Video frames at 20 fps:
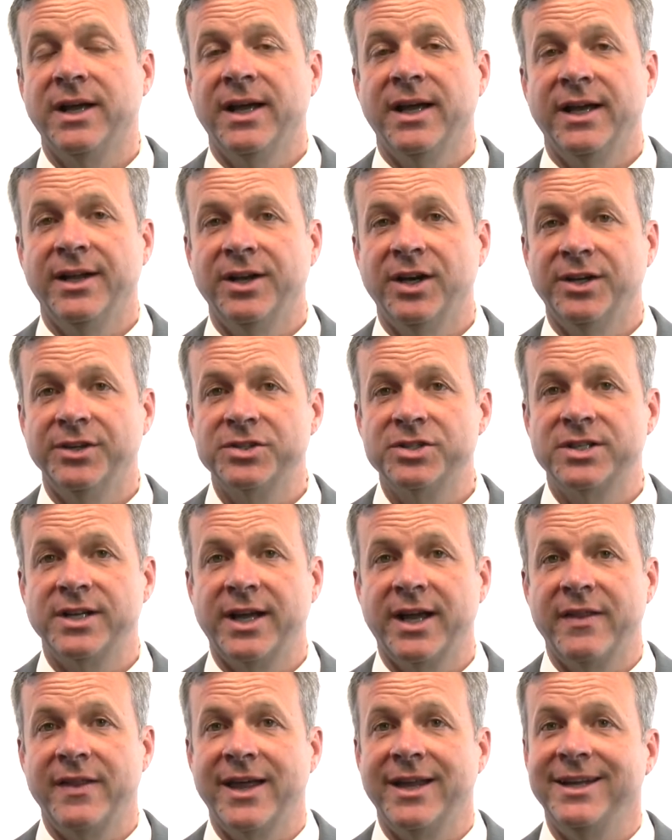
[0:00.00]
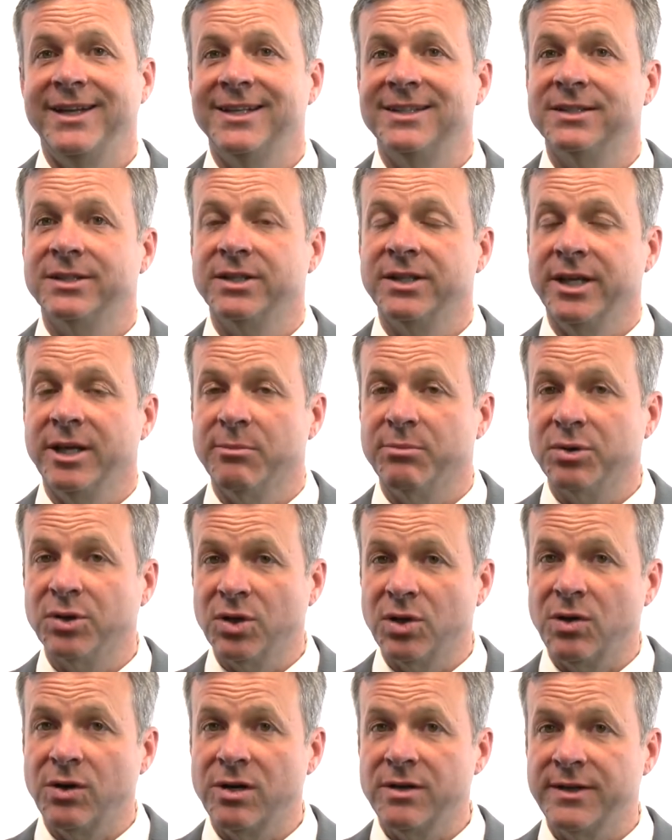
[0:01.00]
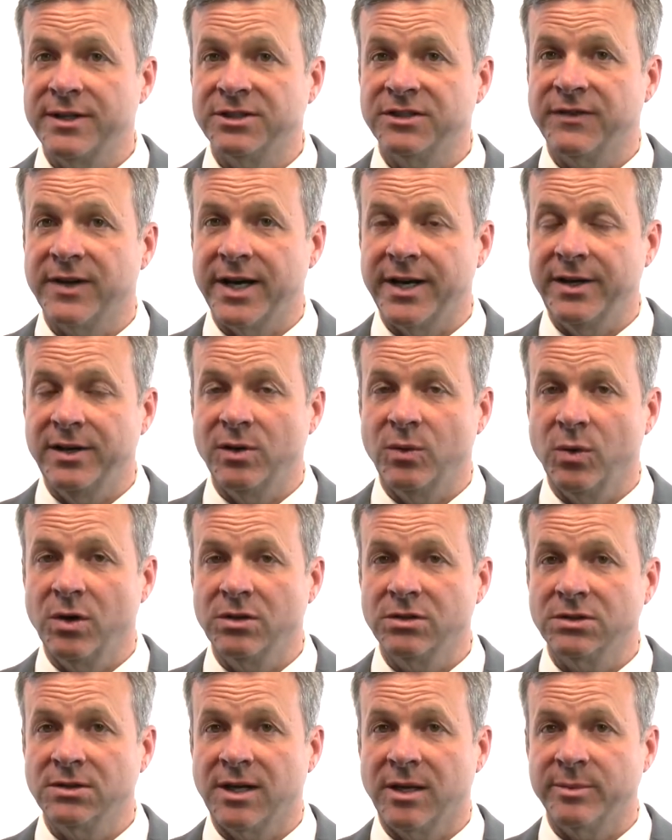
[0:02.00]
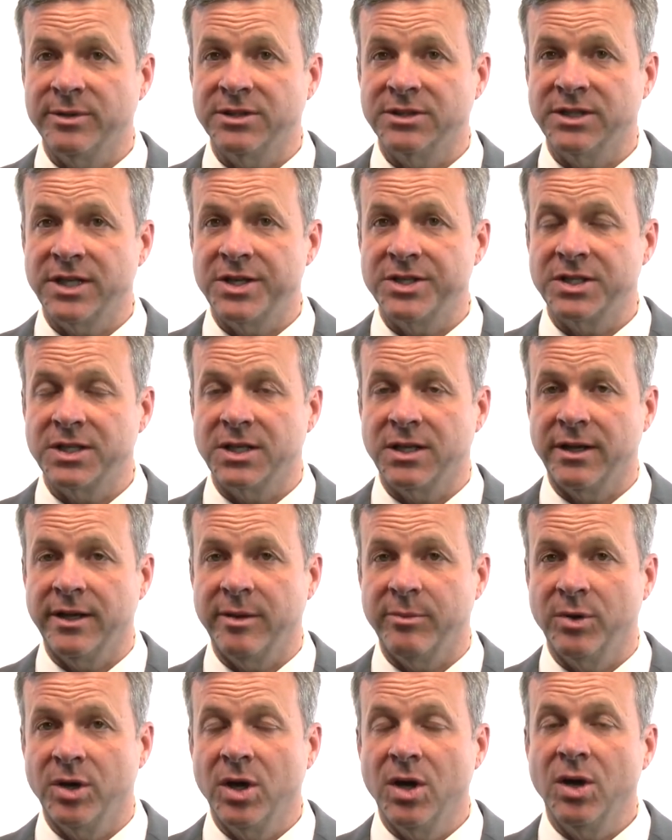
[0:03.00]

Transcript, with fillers: and to understand that is it the employer that's fighting your workers' compensation claim,